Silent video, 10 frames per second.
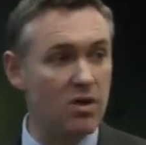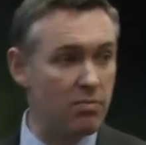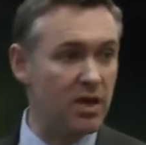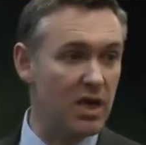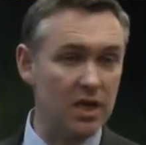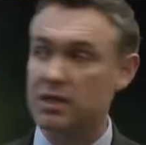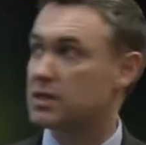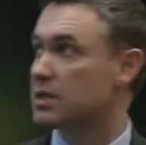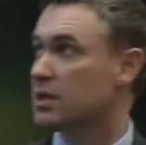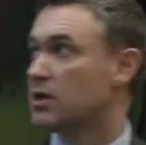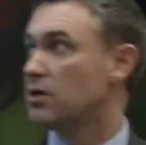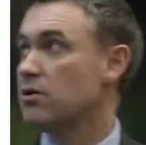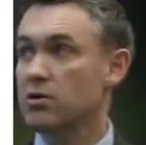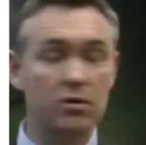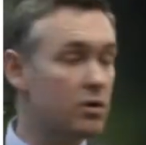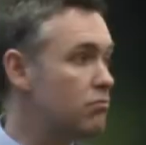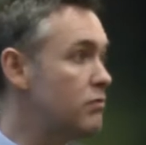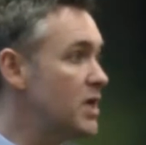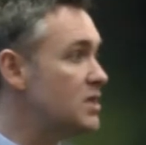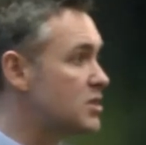MEPs who you could
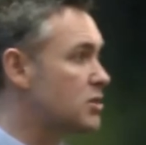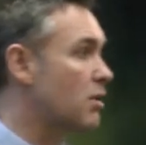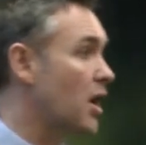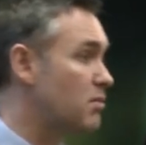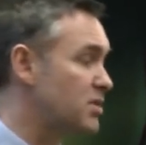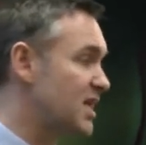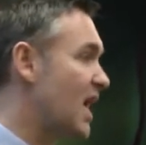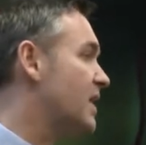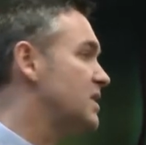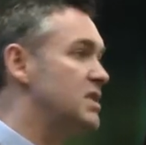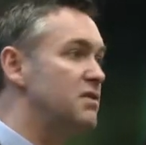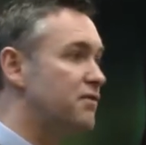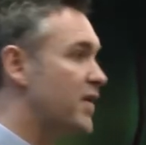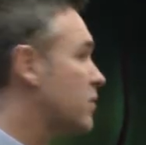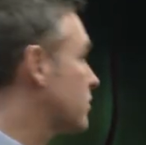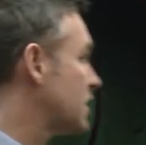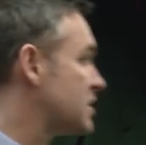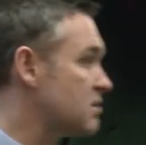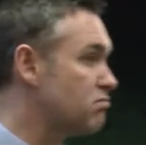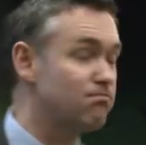really describe as
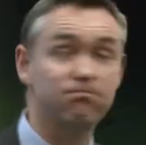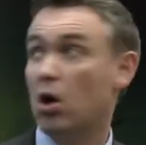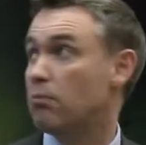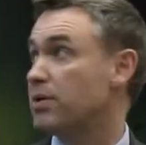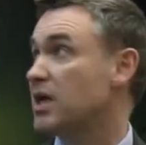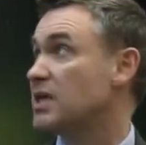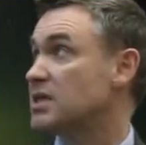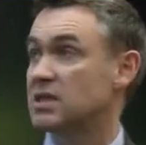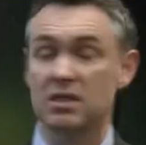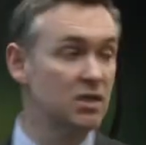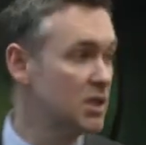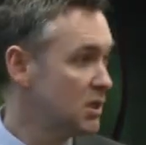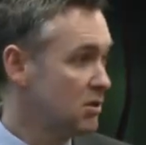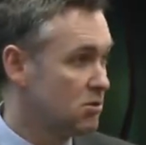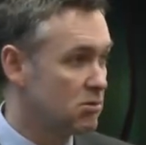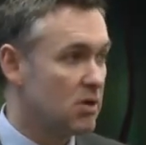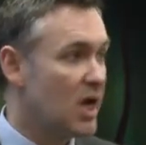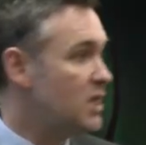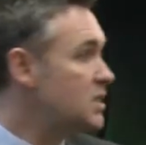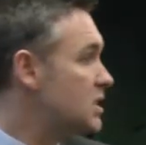anti-federalist, populist,
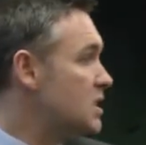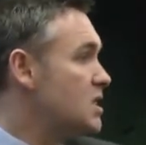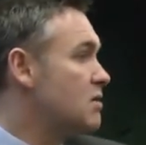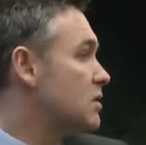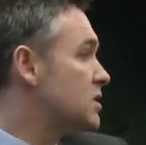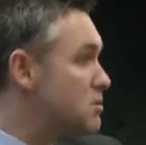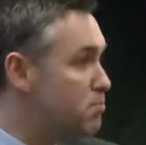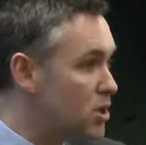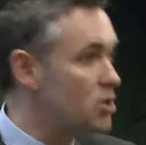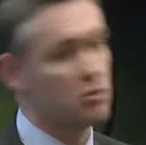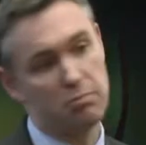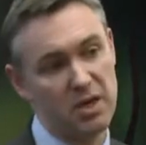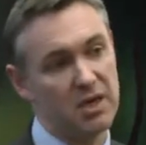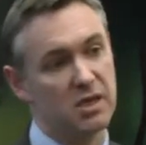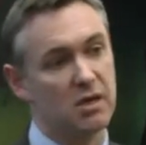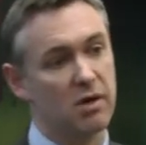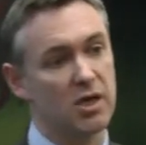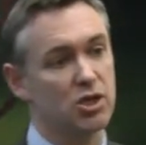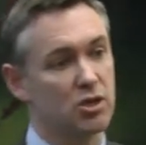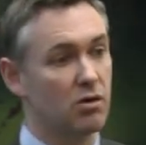anti-deeper European integration
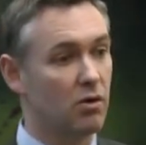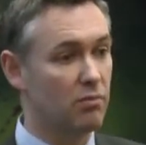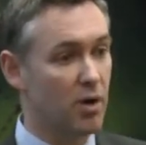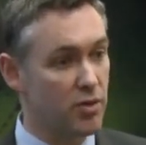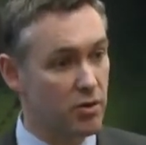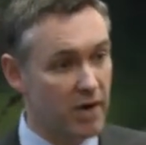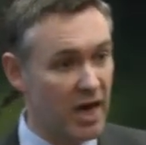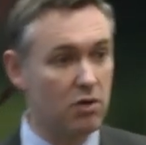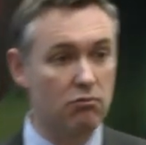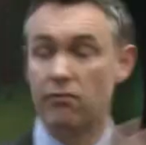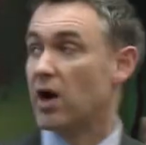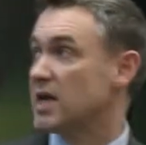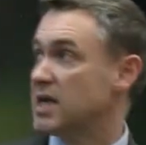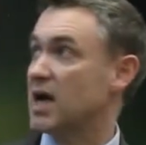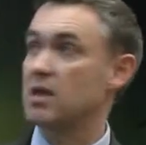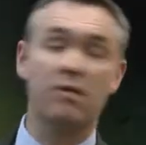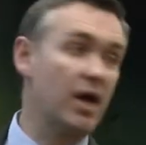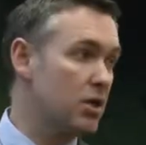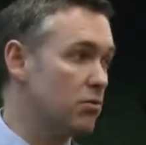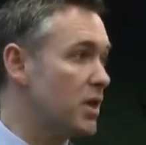on both the radical right and the
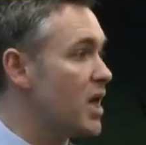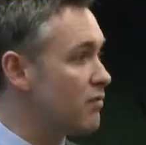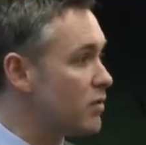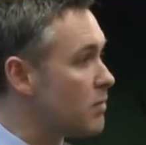radical left.